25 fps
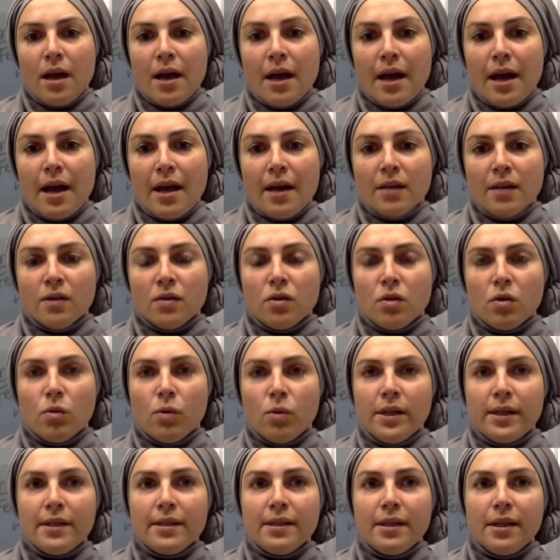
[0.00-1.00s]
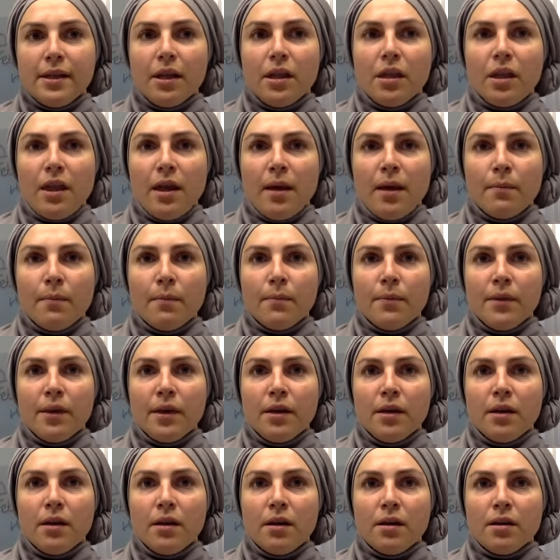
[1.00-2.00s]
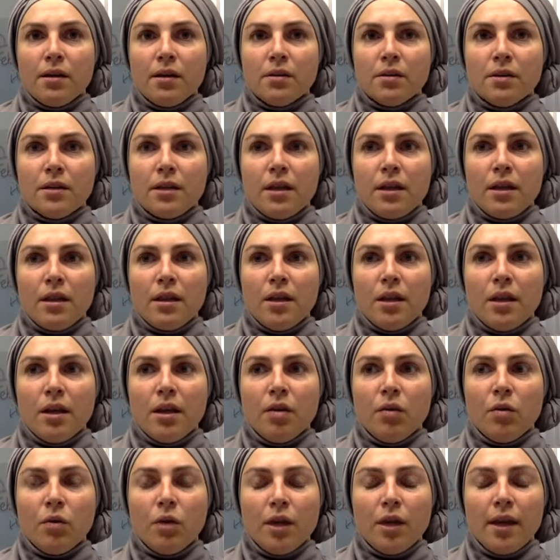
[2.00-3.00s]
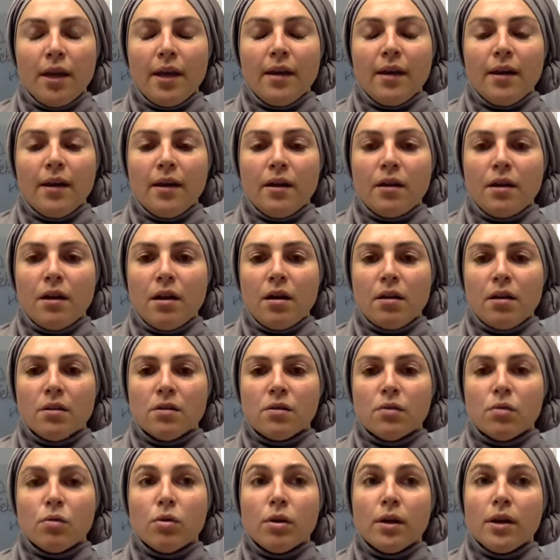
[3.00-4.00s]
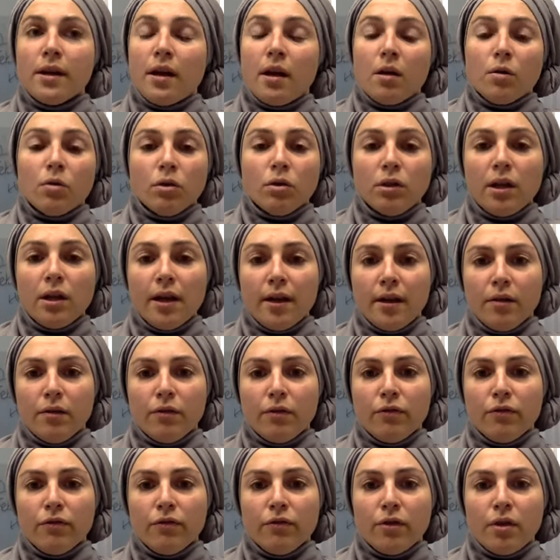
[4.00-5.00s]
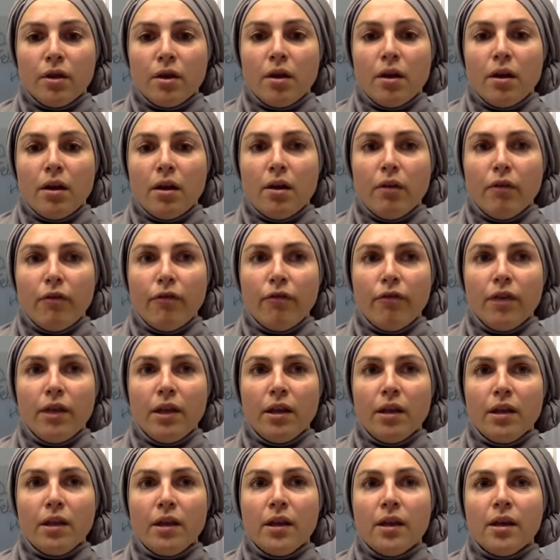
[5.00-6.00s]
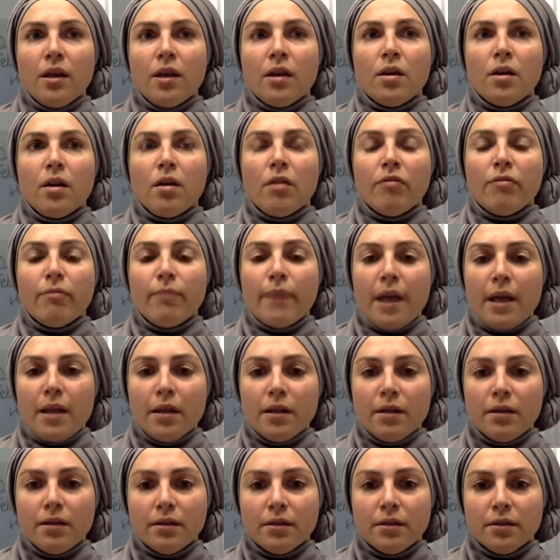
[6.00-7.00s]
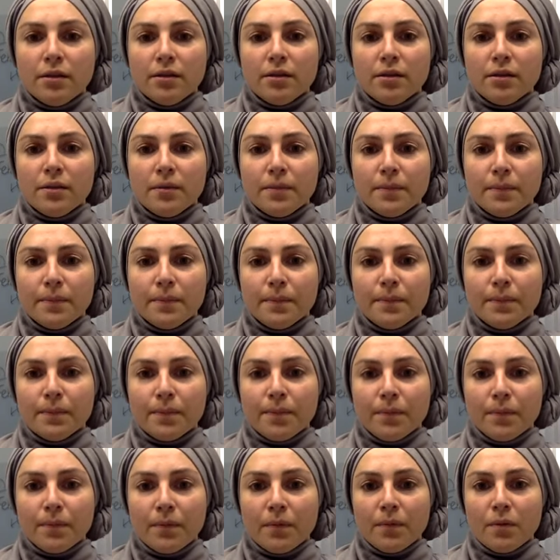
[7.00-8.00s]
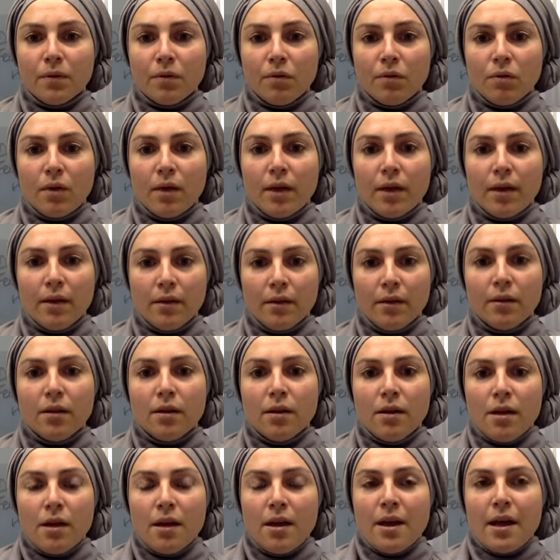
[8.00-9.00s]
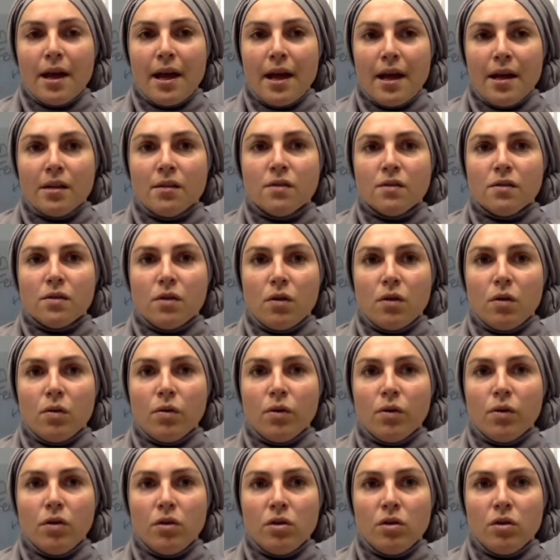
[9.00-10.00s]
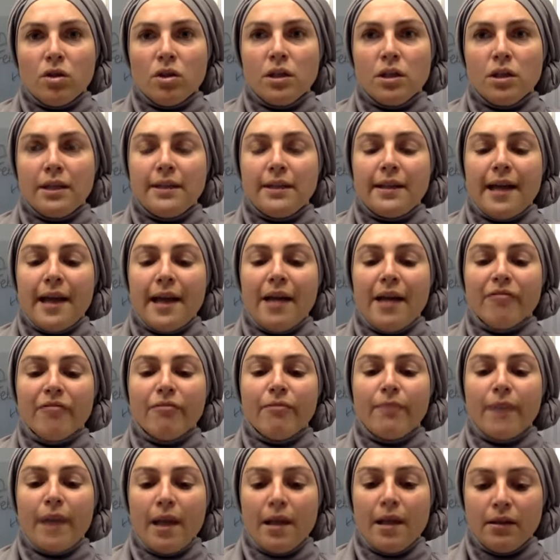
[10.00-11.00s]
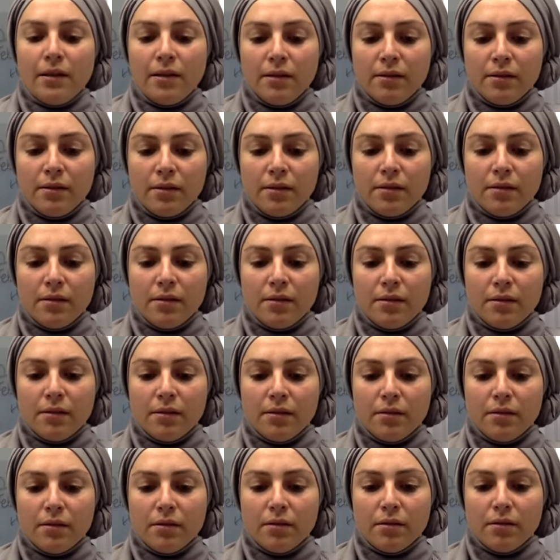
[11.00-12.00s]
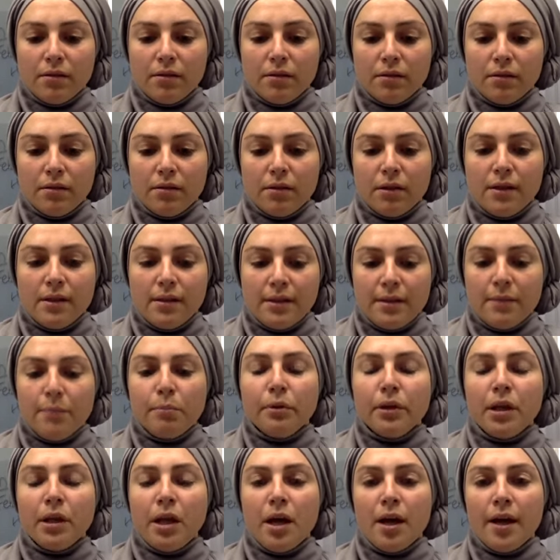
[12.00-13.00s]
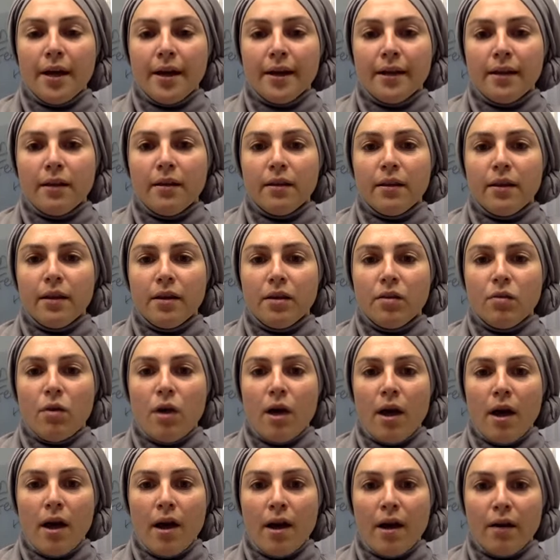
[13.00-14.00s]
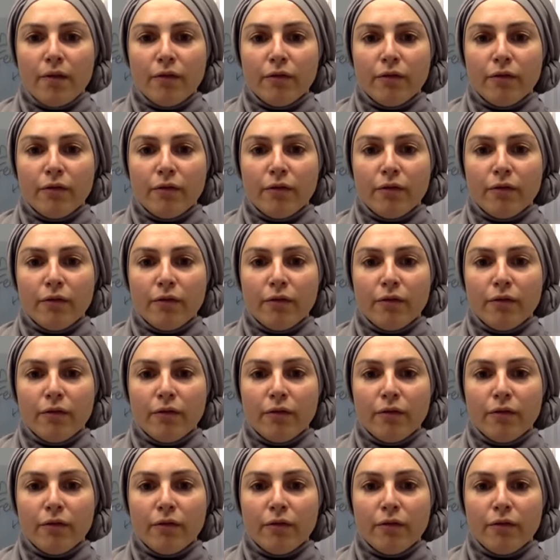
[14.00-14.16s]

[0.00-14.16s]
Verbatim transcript: and so we seek them because they create in us or in our life a feeling of balance right right and so usually to have balance it's implied that you have